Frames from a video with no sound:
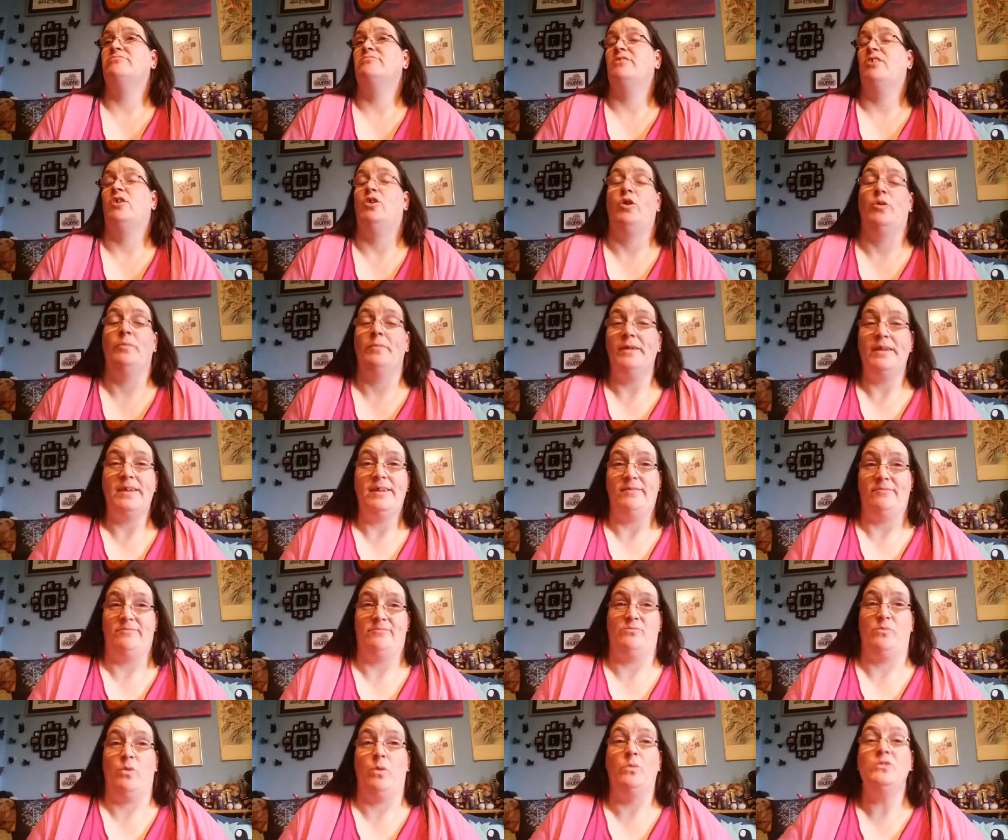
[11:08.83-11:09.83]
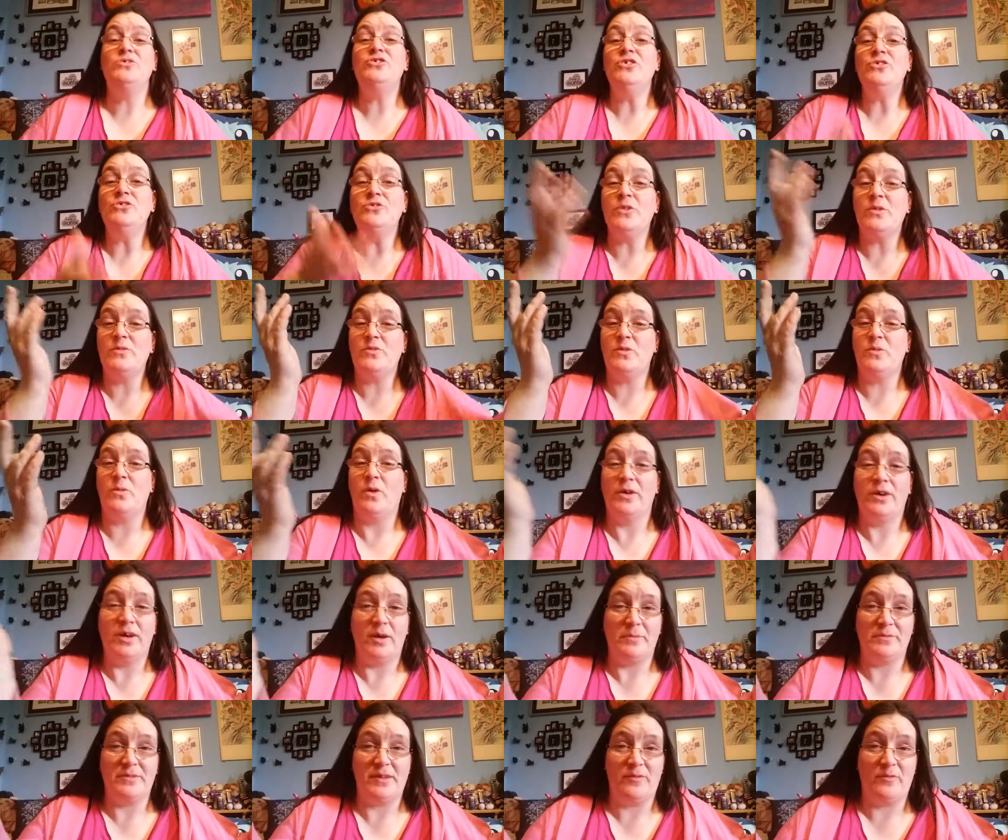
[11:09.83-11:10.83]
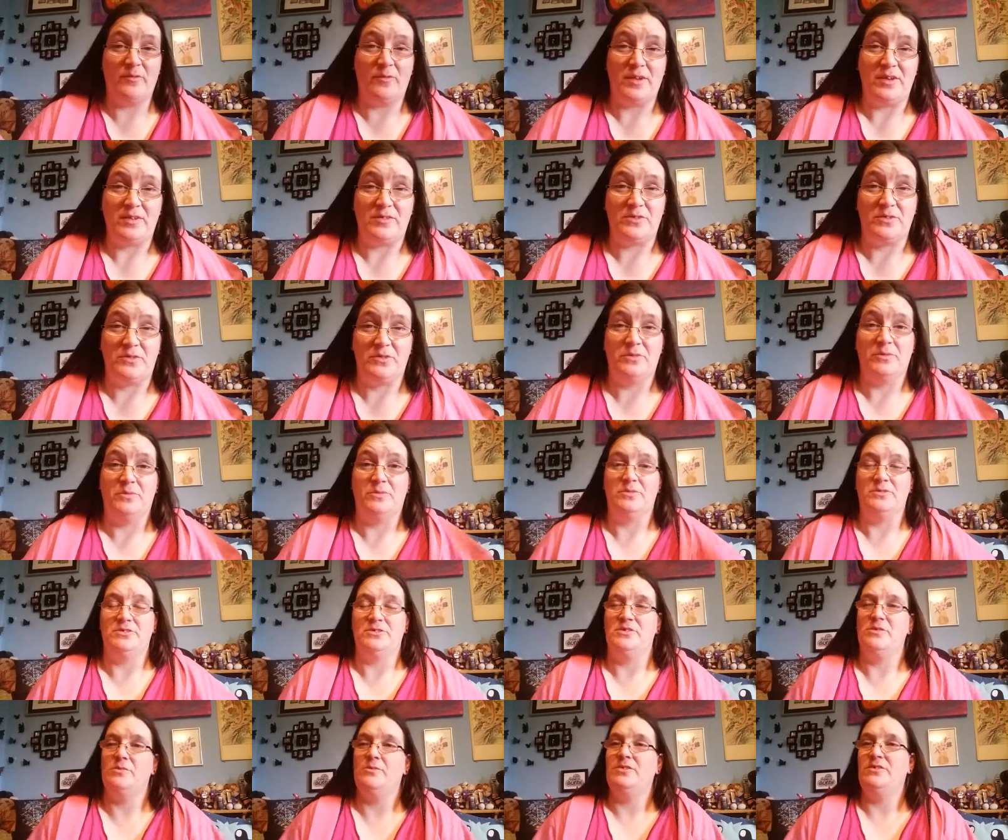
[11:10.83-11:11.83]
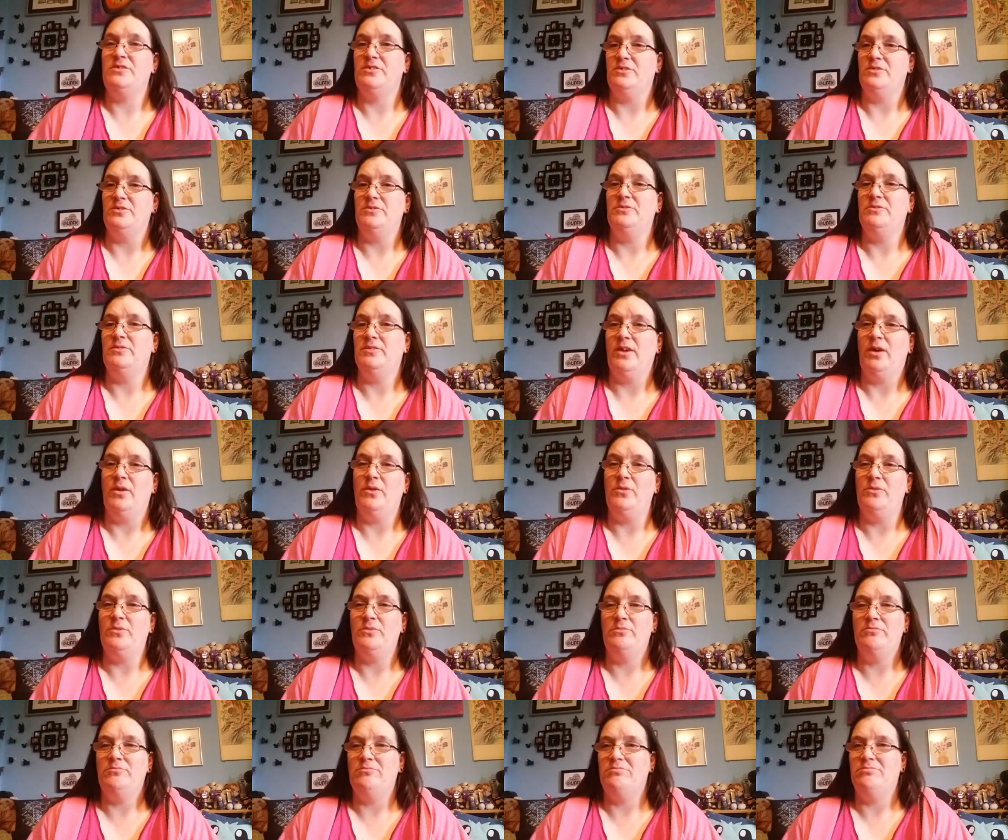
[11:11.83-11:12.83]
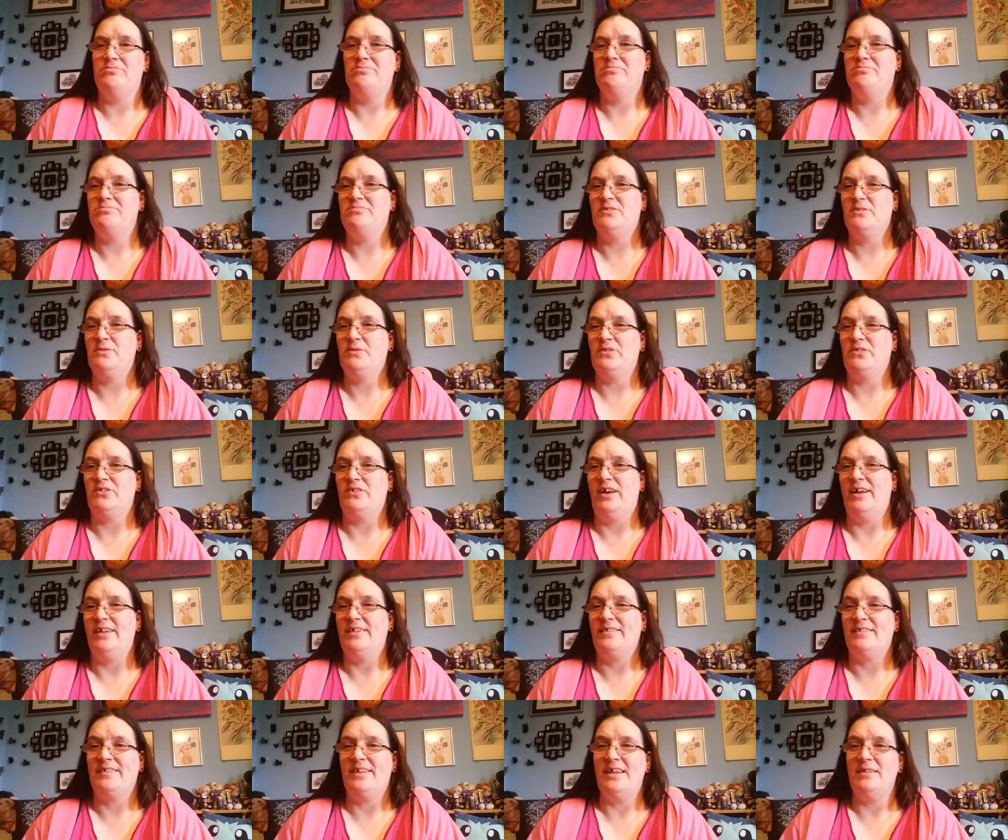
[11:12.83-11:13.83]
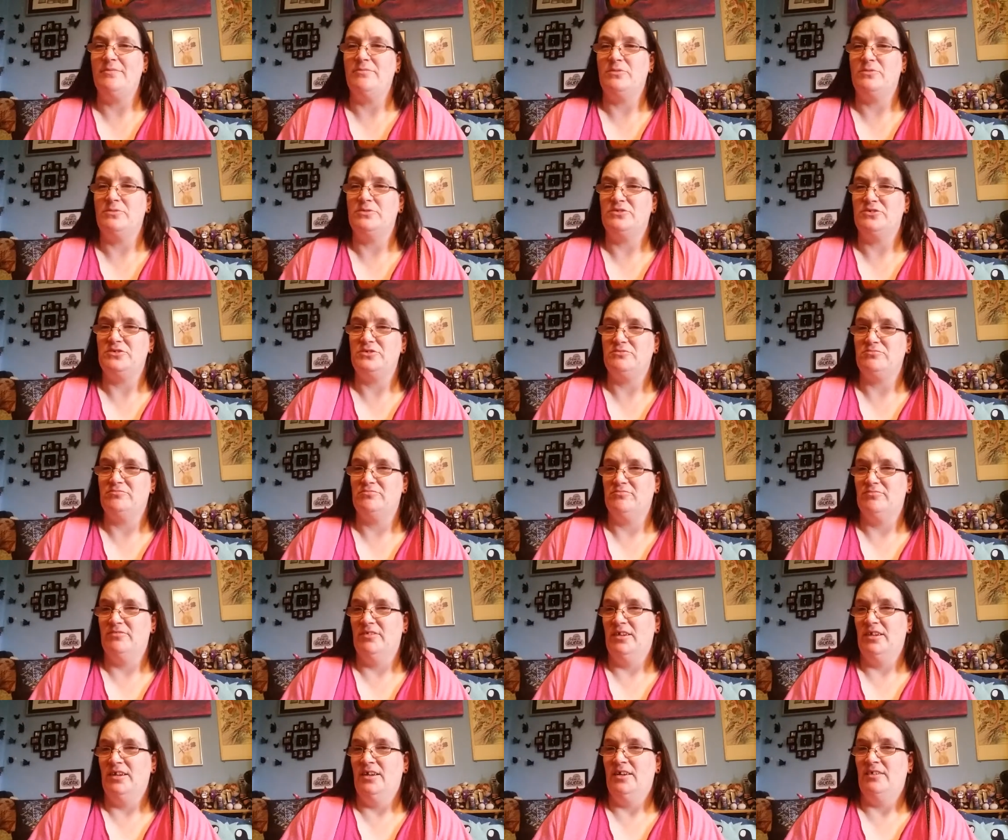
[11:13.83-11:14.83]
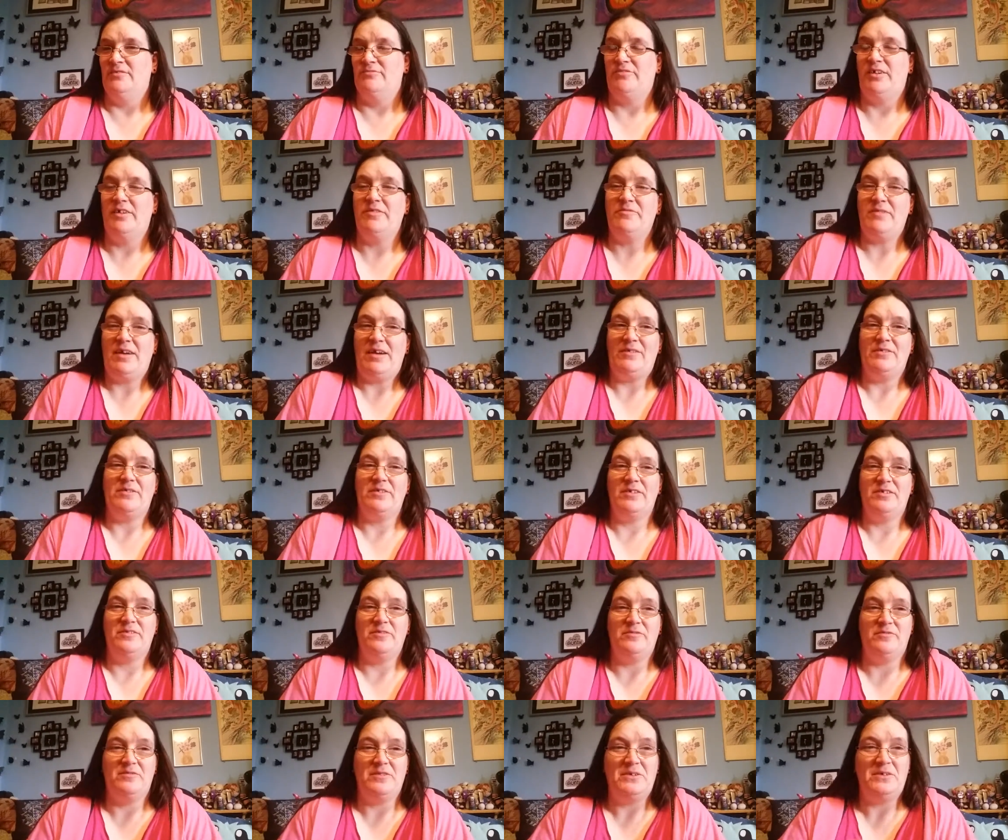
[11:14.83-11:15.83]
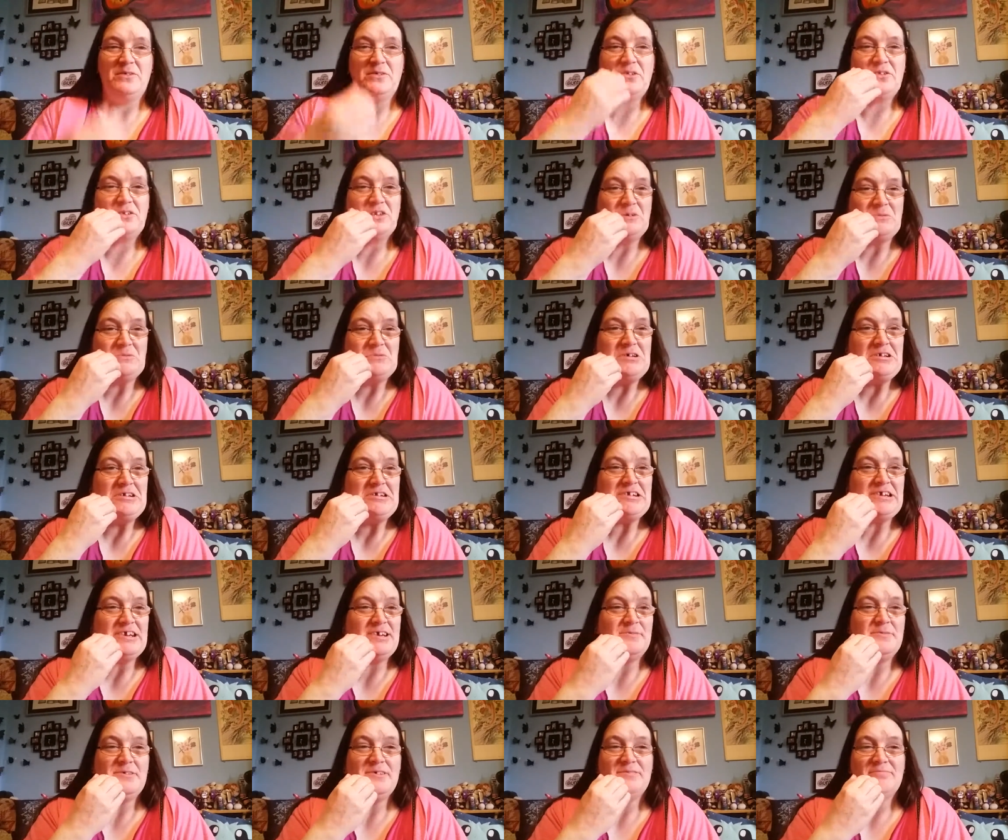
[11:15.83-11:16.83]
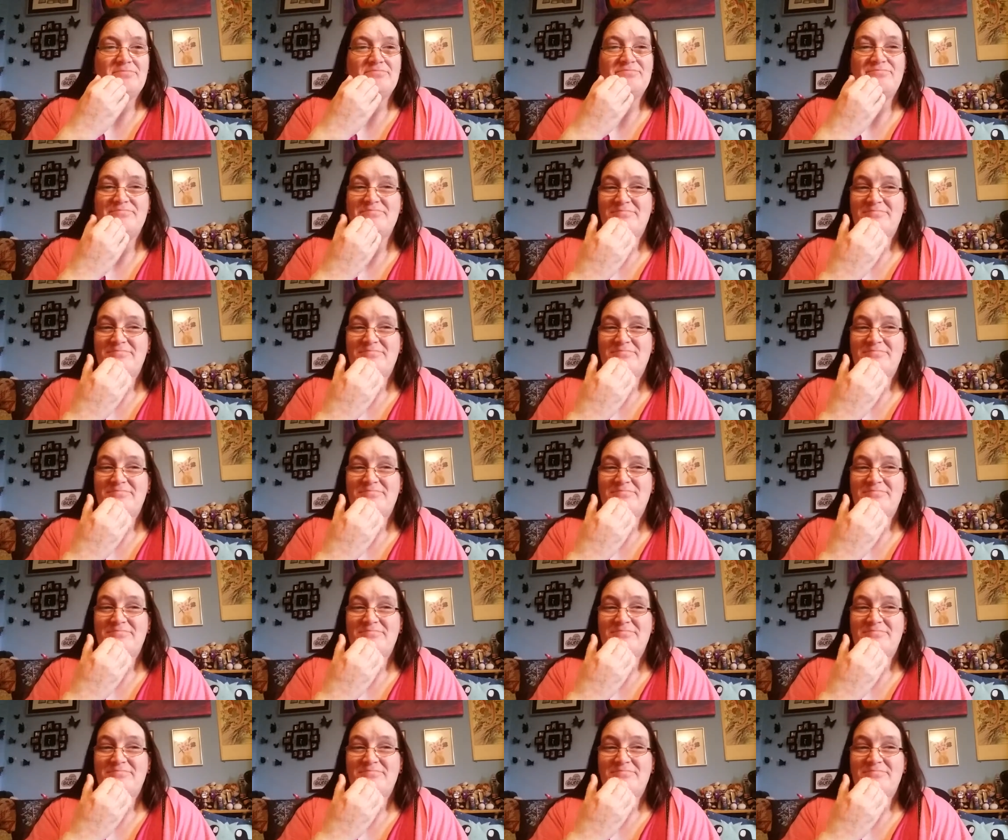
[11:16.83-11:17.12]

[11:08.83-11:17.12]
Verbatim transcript: comment. What would you do if you woke up 10 feet tall? Would, would you go to a science lab or would you run around in a field somewhere? I mean,